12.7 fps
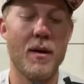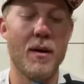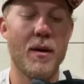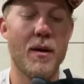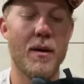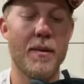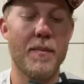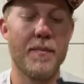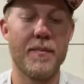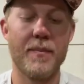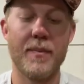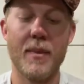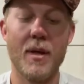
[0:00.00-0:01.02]
The
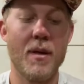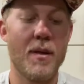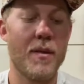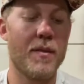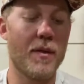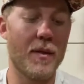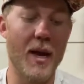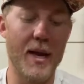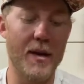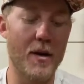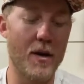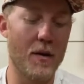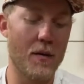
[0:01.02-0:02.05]

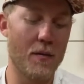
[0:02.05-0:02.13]
liner,